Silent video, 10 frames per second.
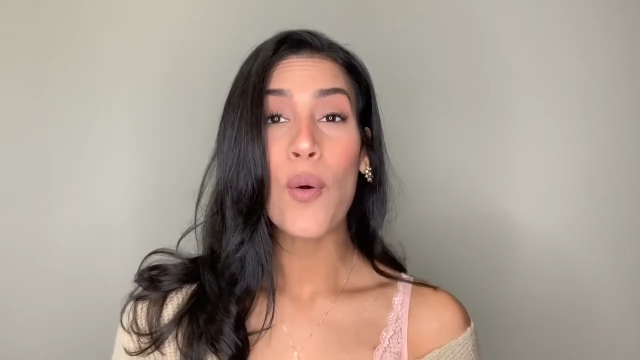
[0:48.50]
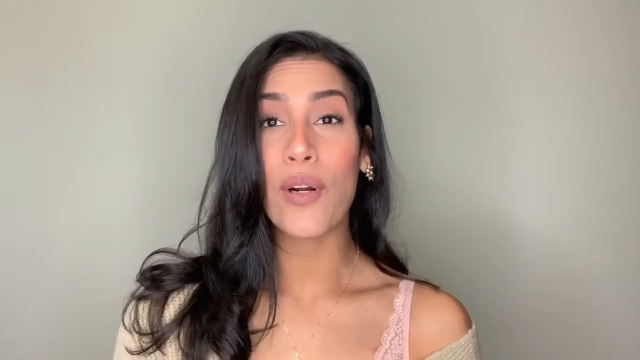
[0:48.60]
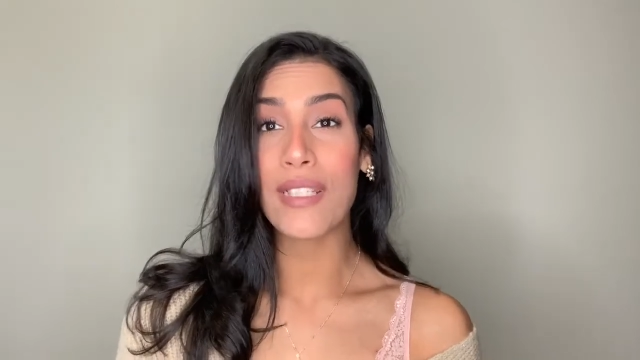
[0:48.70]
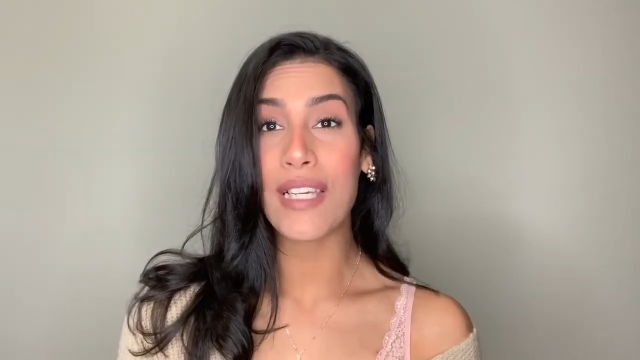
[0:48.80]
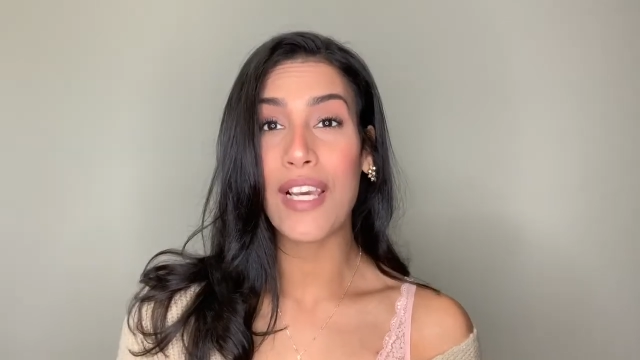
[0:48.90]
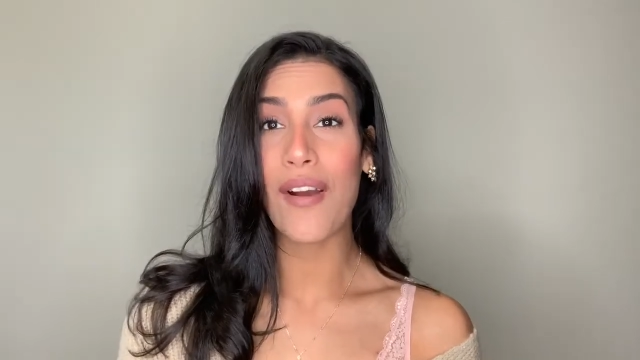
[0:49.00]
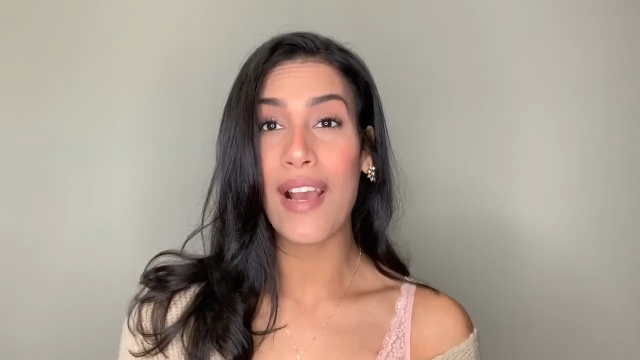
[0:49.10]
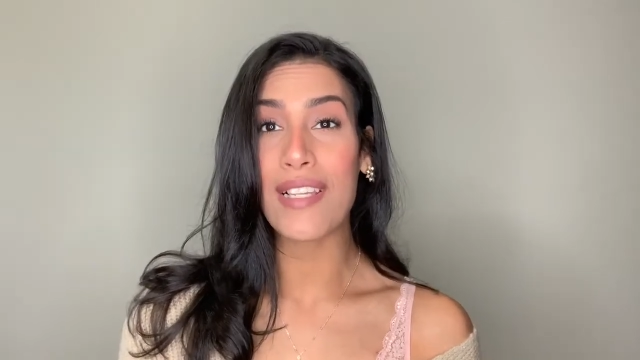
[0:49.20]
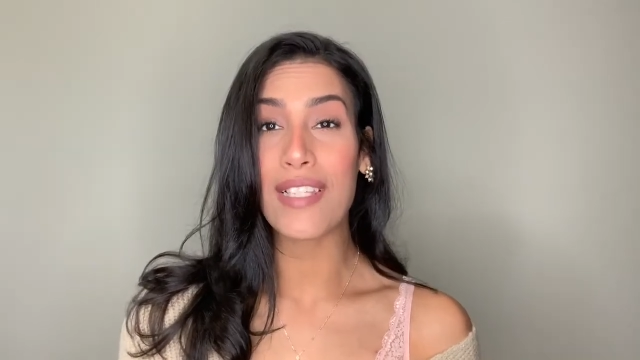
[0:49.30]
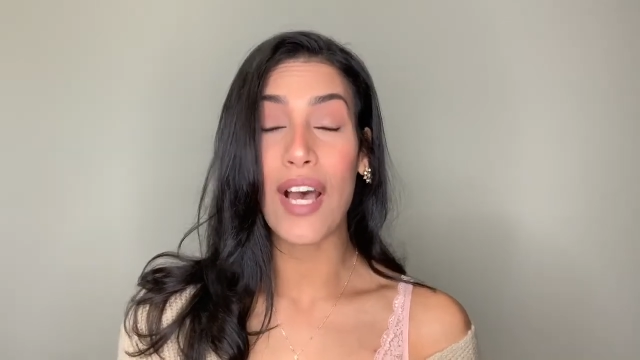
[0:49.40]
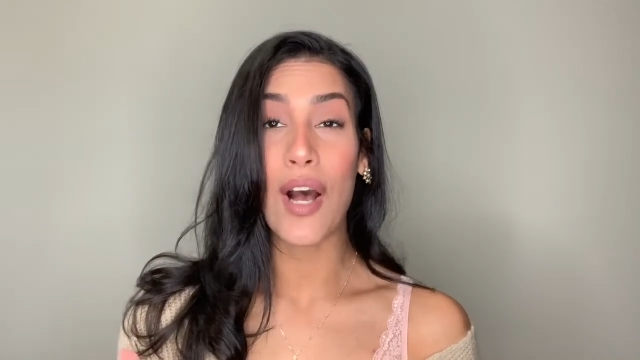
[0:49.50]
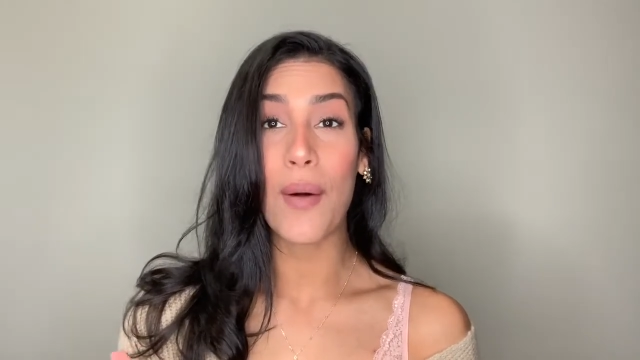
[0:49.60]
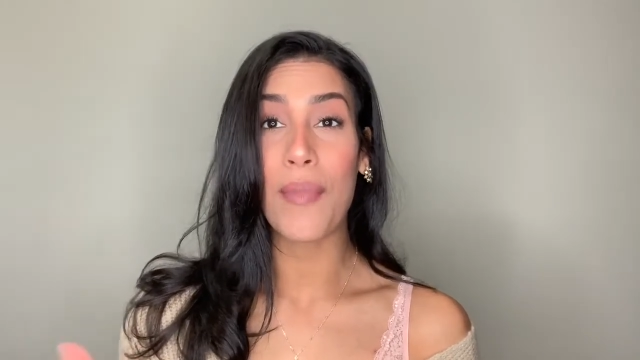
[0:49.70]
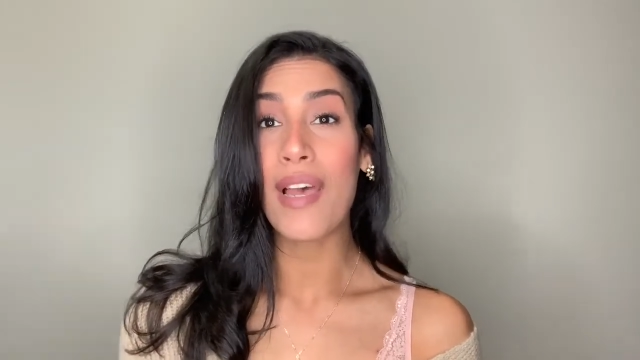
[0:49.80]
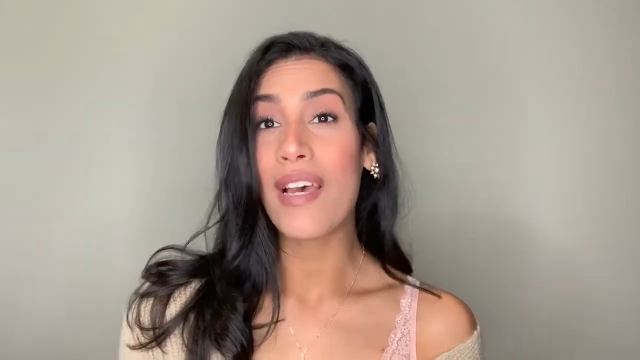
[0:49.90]
or tea grass
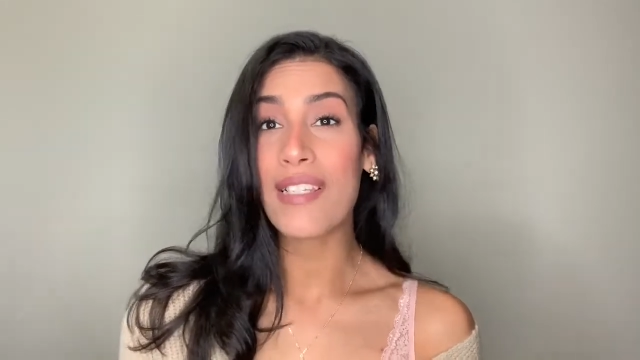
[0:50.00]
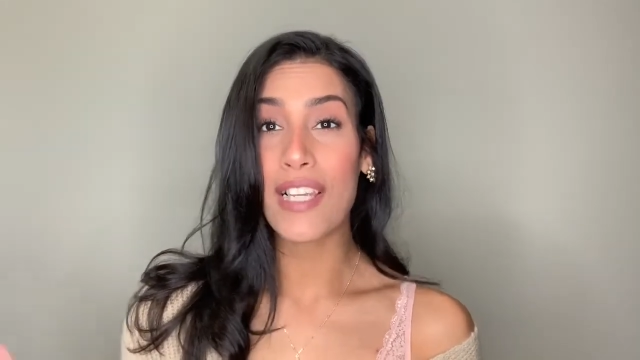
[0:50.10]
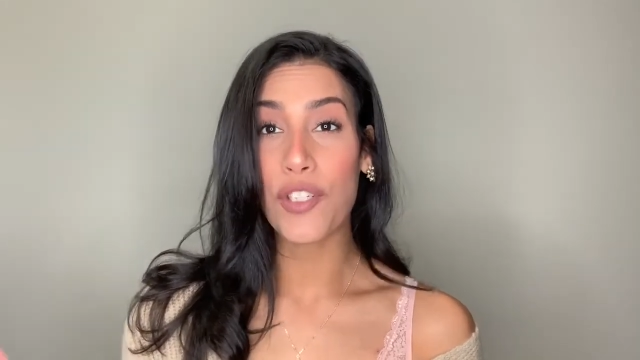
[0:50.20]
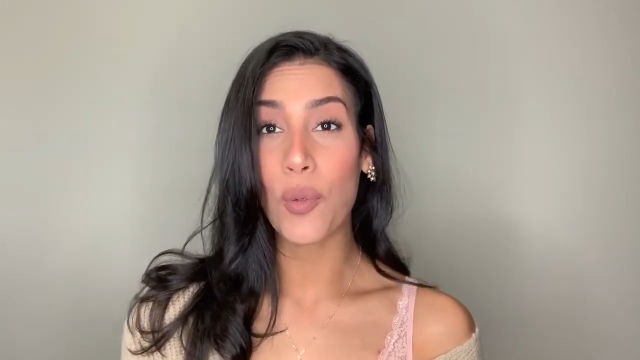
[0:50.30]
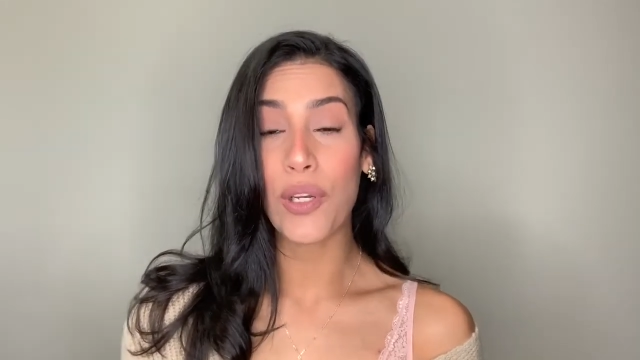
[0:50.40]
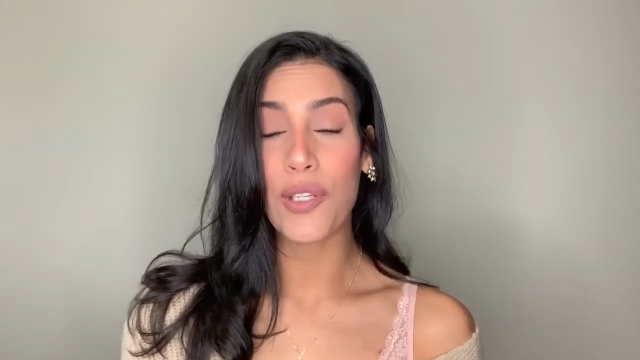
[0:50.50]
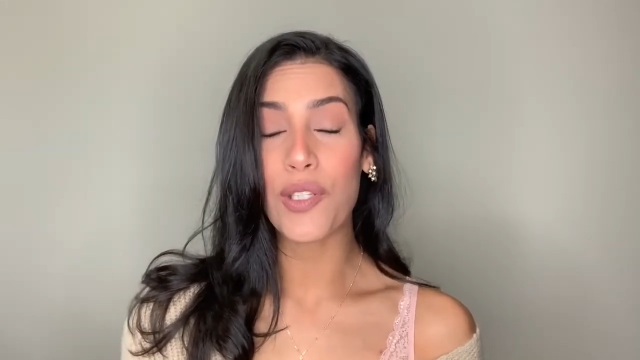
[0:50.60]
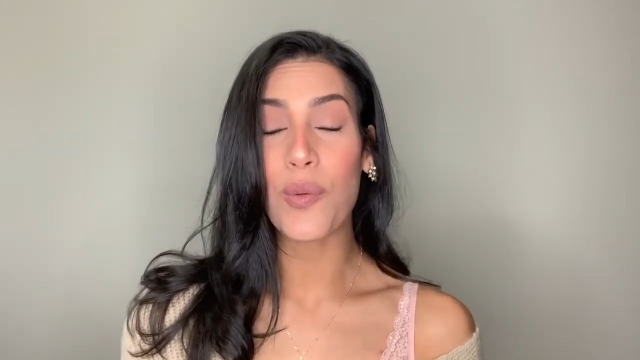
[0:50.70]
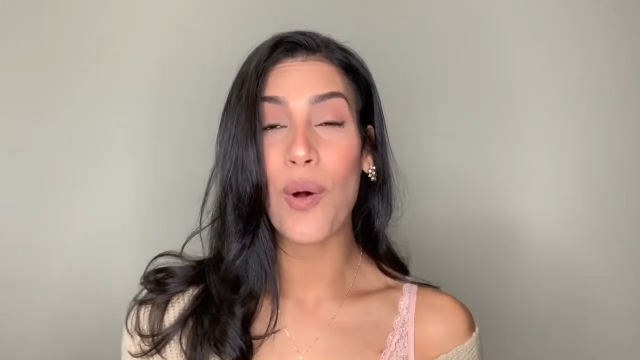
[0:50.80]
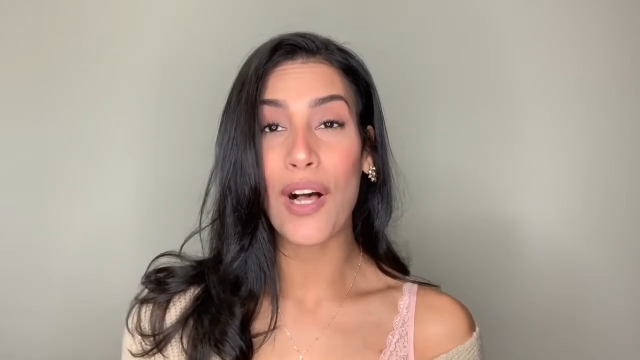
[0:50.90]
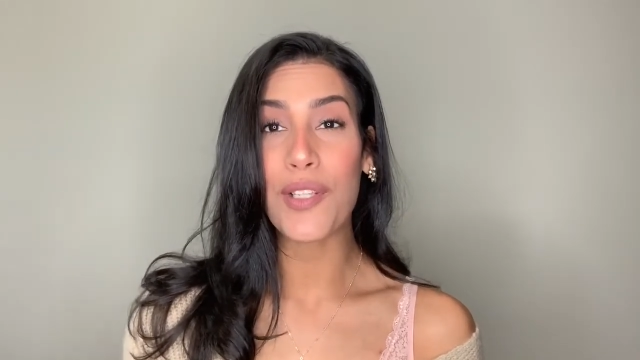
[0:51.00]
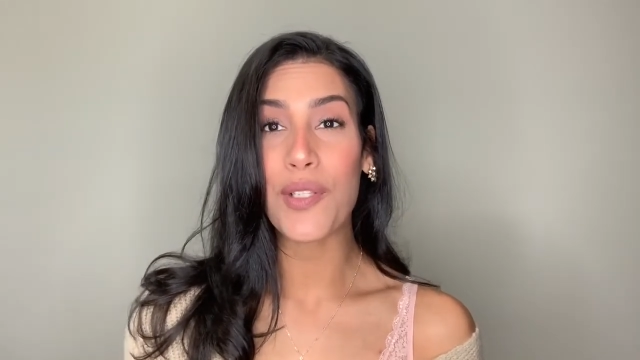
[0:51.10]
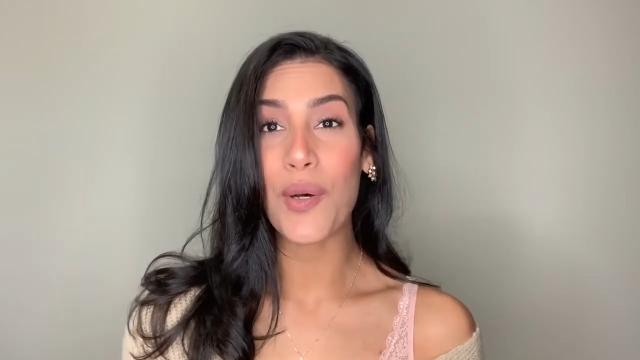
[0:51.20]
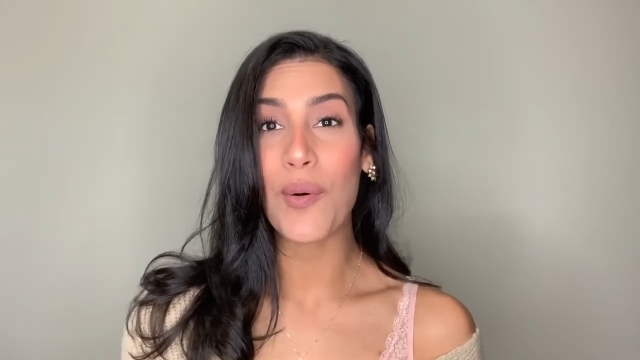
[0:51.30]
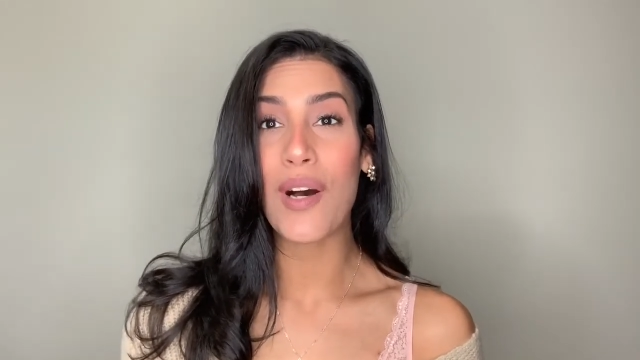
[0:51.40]
um, essential oils to
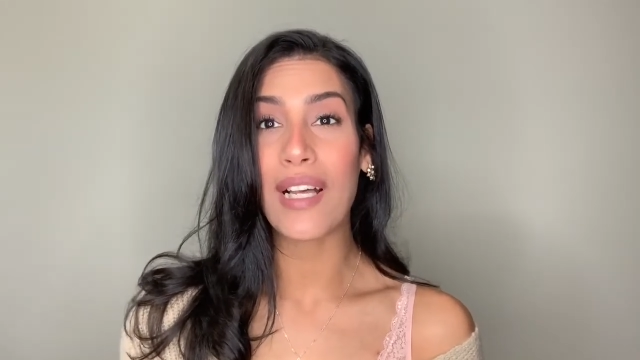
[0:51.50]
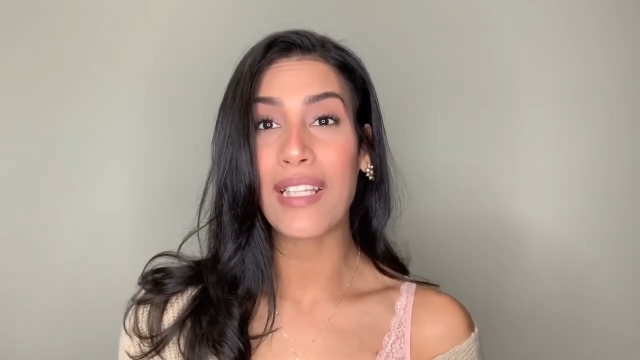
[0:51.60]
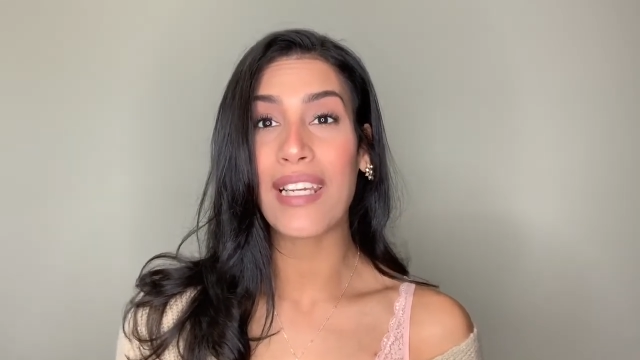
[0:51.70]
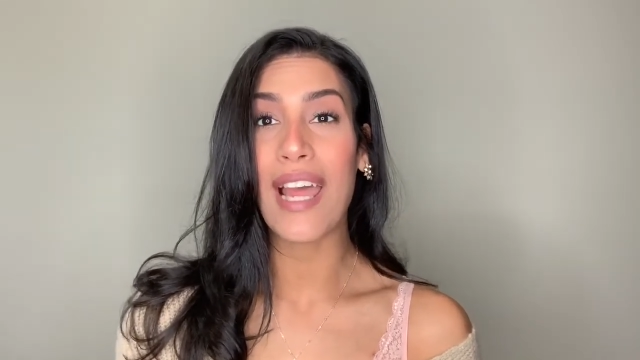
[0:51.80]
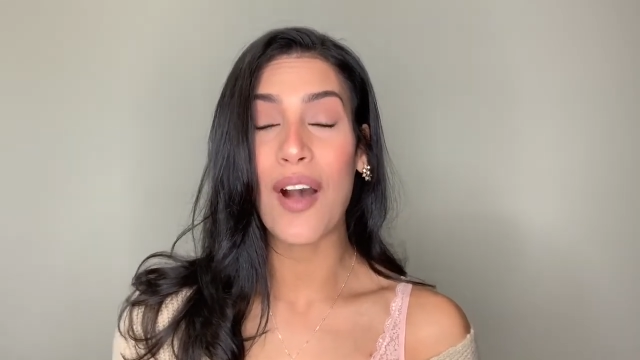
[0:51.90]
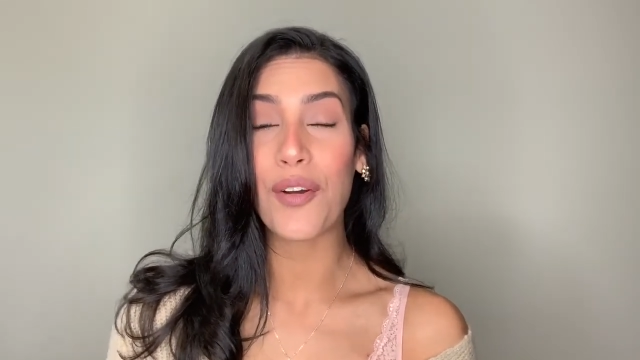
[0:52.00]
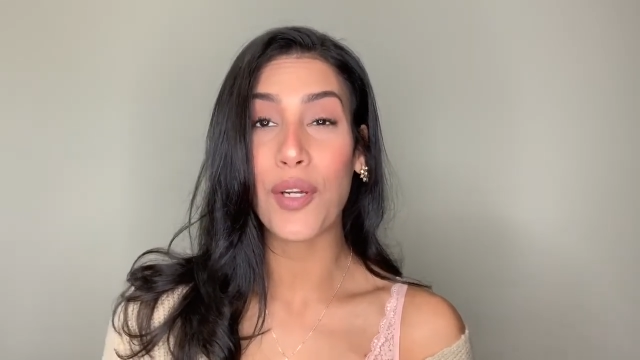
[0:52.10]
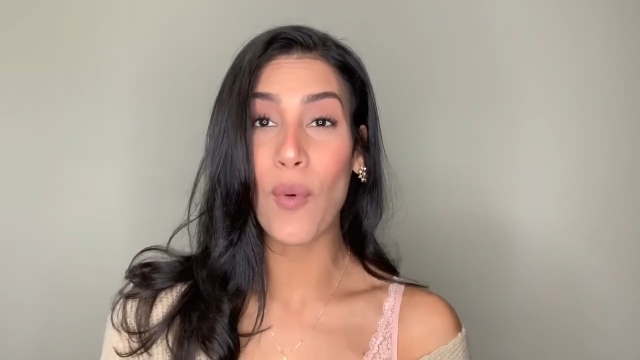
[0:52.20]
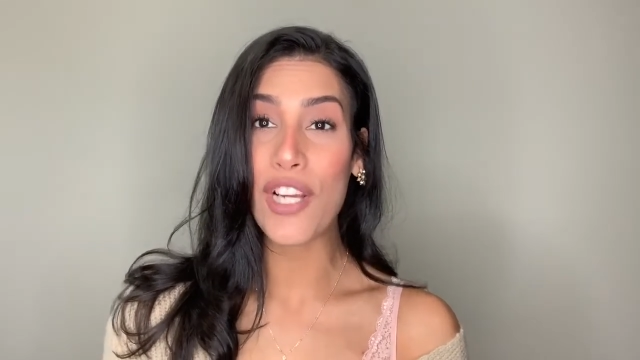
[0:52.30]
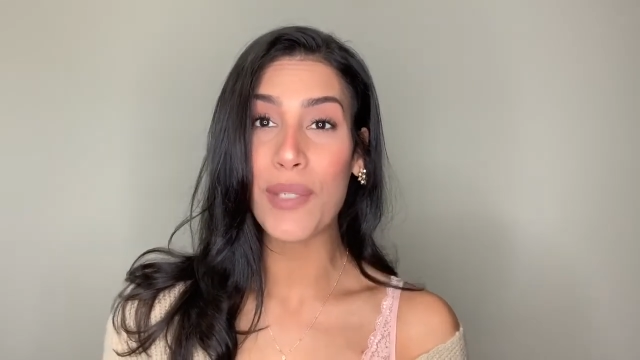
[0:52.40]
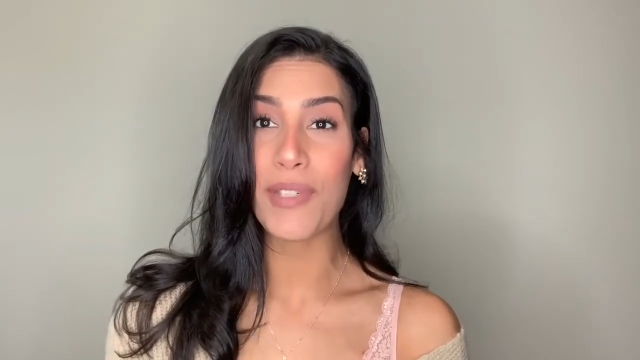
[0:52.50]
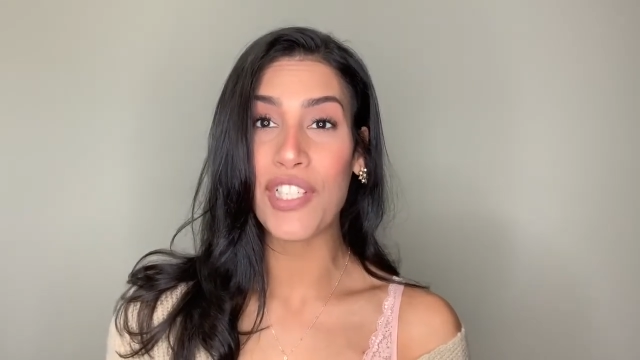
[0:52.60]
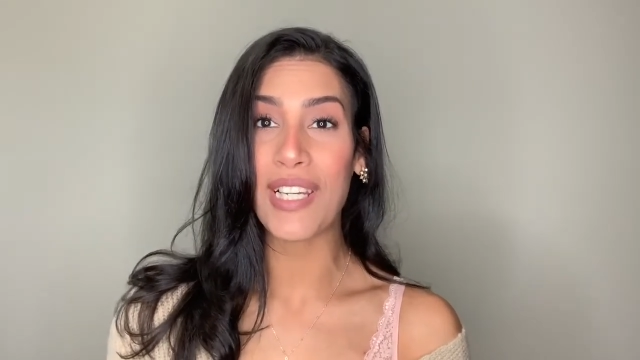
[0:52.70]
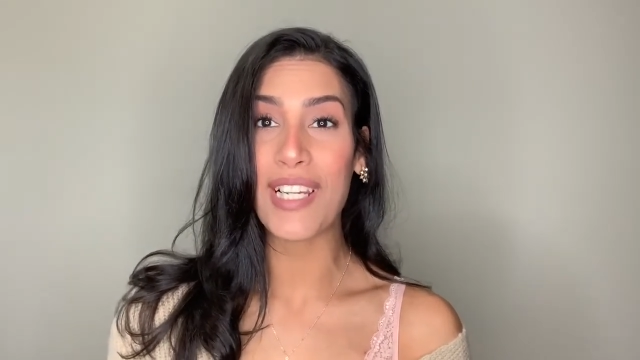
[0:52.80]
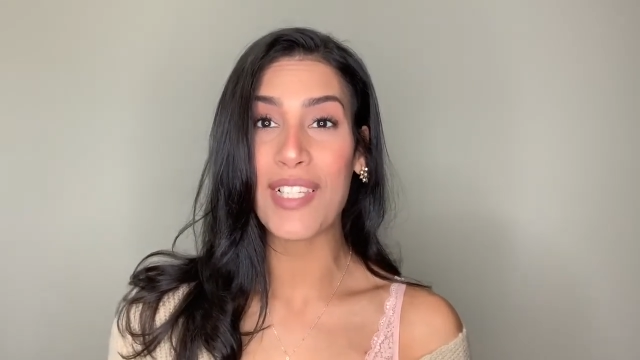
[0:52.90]
also clean out your washing machine.